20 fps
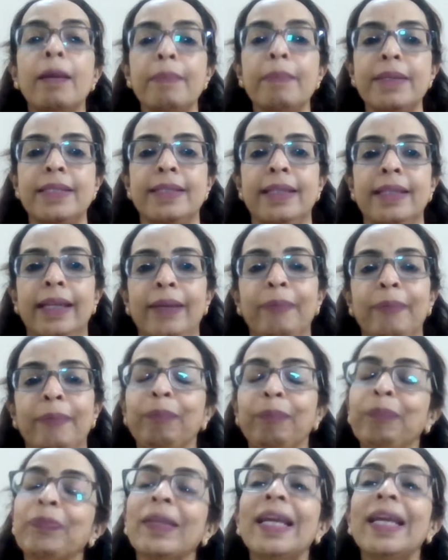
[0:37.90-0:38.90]
Namaste.
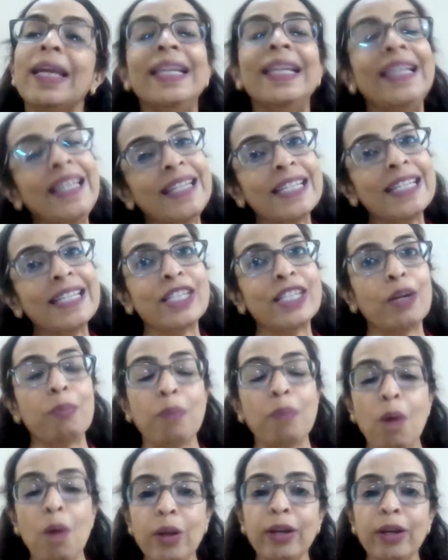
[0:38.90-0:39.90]
Leaders are
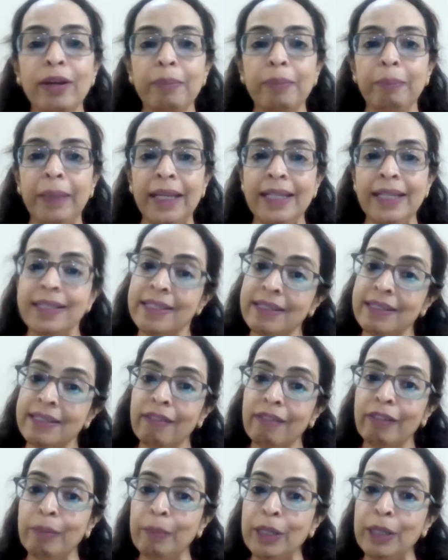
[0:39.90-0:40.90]
born or made
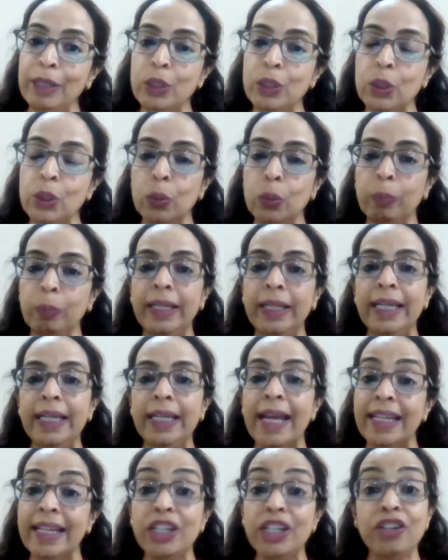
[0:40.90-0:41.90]
still remains to be
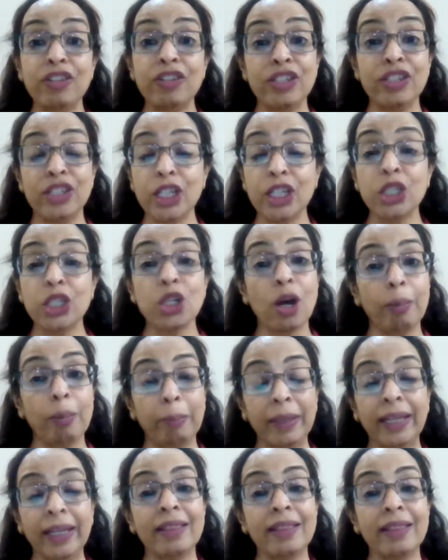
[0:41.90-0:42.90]
an interesting
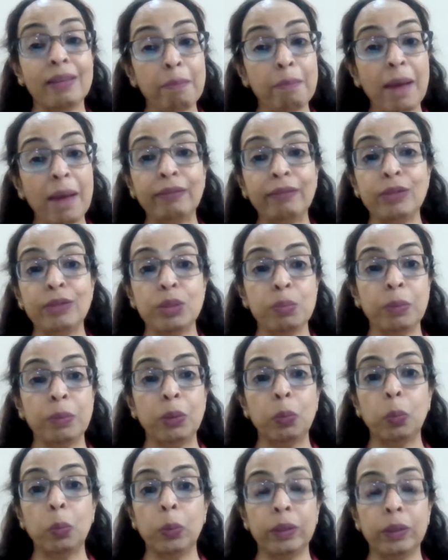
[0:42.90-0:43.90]
topic in the
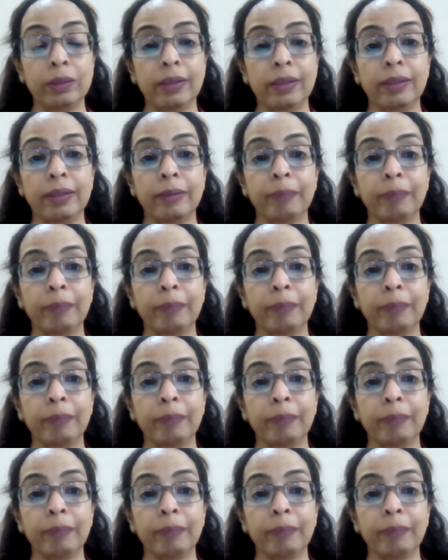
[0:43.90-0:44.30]
management world.